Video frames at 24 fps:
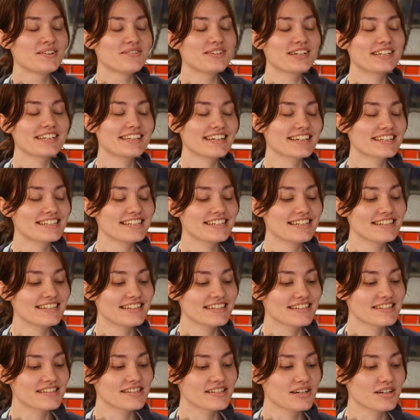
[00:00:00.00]
We
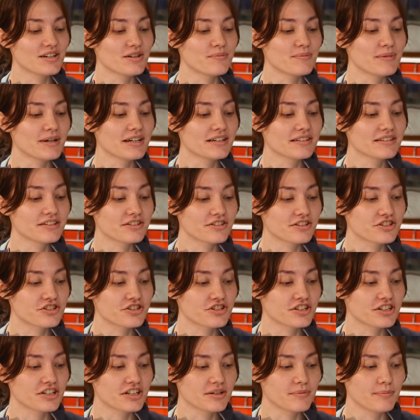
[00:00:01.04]
collected some
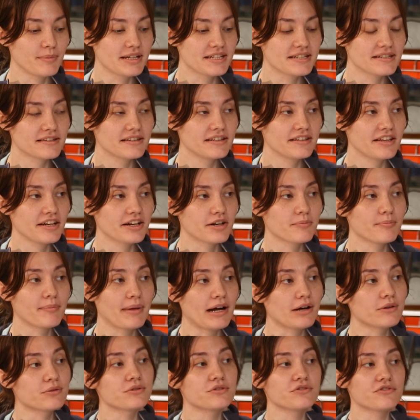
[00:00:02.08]
literature. Basically, they are
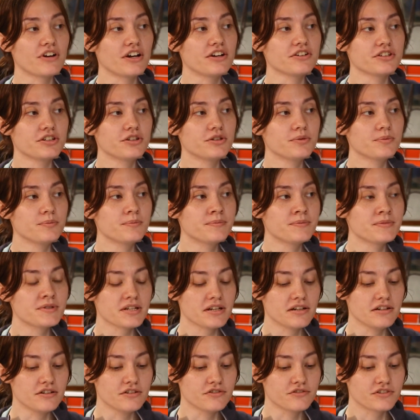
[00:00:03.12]
bound volumes
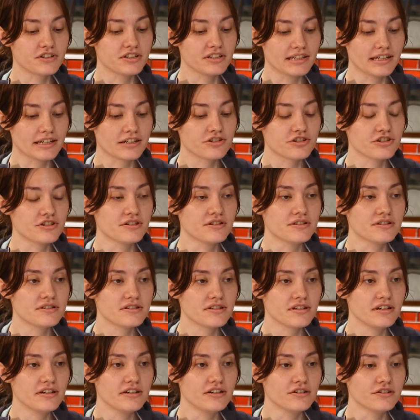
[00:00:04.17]
of
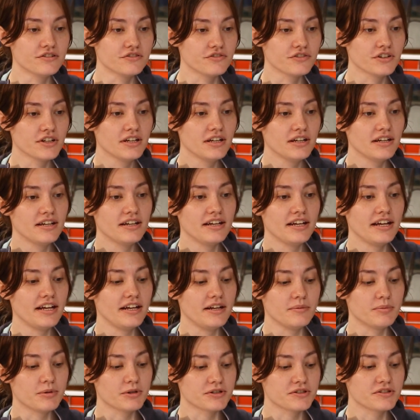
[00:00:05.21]
collections of
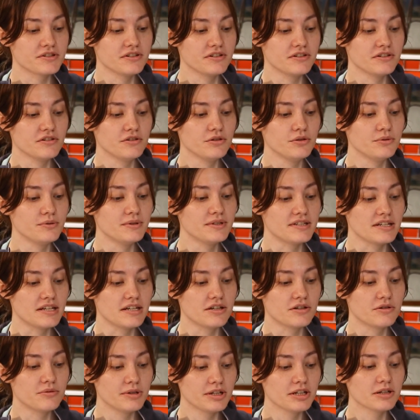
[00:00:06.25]
a person who is a
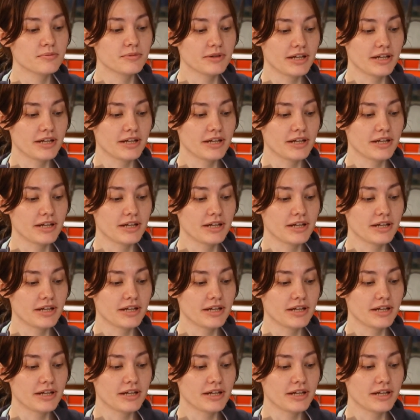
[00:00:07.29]
queer